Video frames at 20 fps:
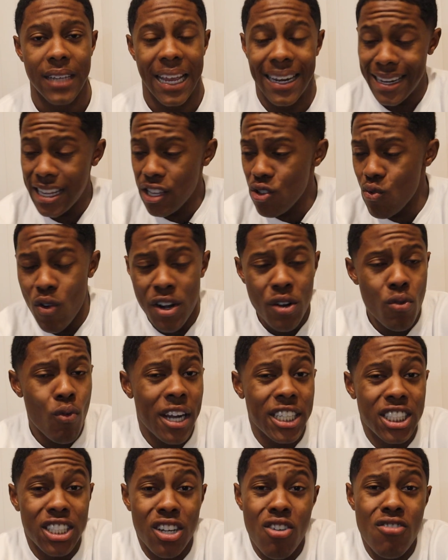And then you wonder
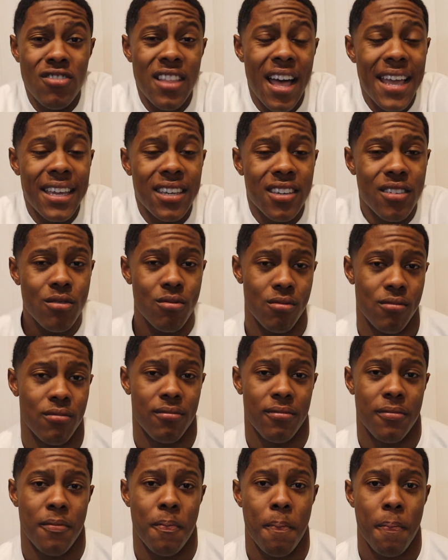why she don't like you.
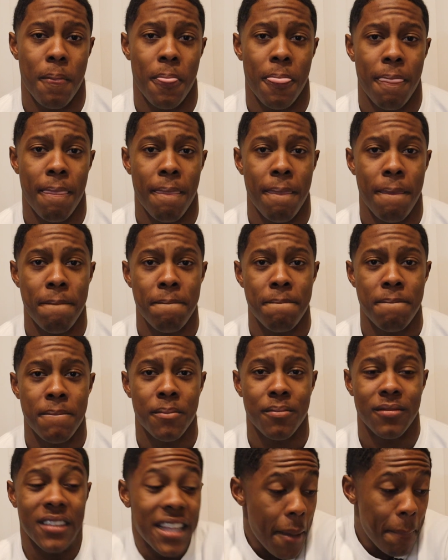
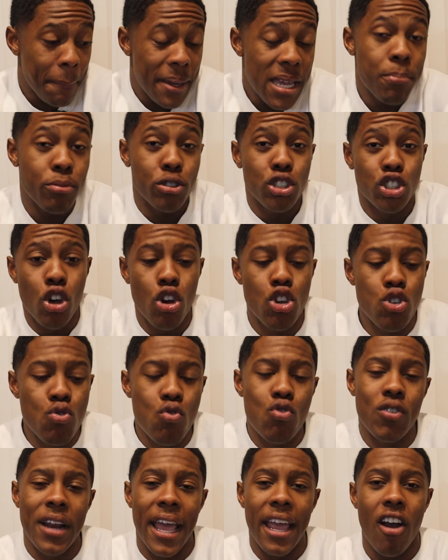Let people show
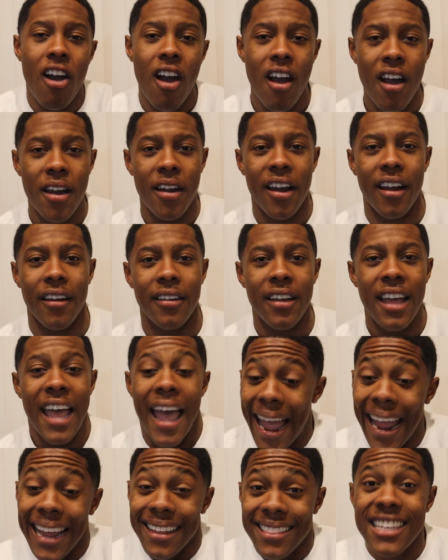you who they are,
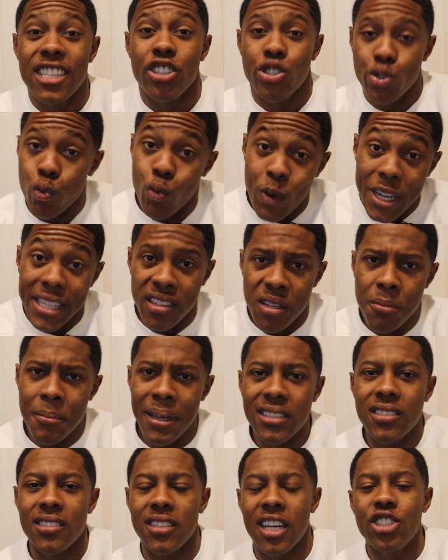and then treat them
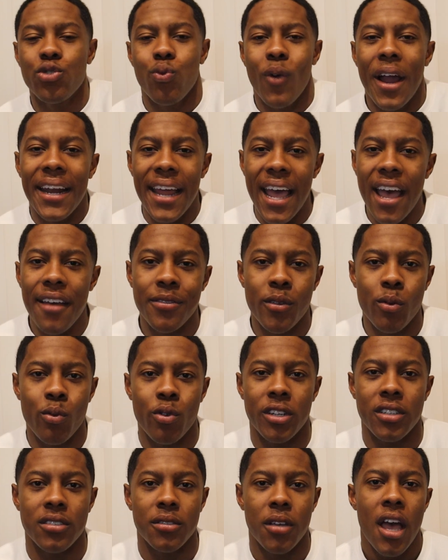as such right
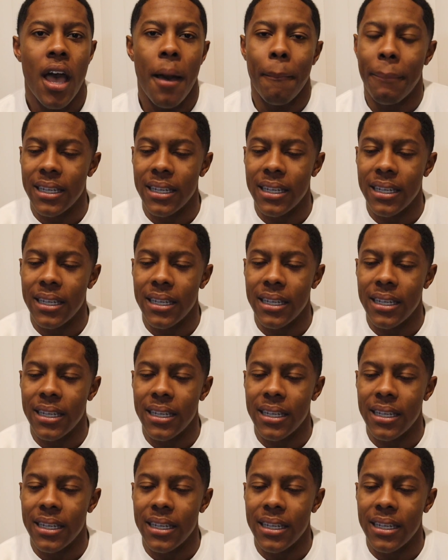afterwards.